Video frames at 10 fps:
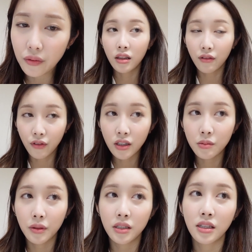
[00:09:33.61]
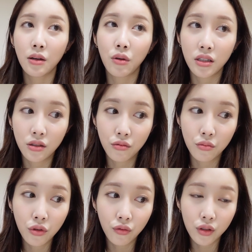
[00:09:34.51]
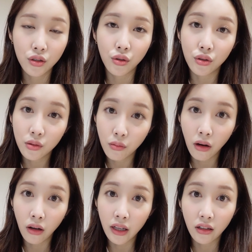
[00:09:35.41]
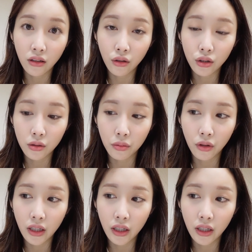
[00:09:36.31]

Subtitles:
In the first place that I wanted to remove was so small and unnoticeable,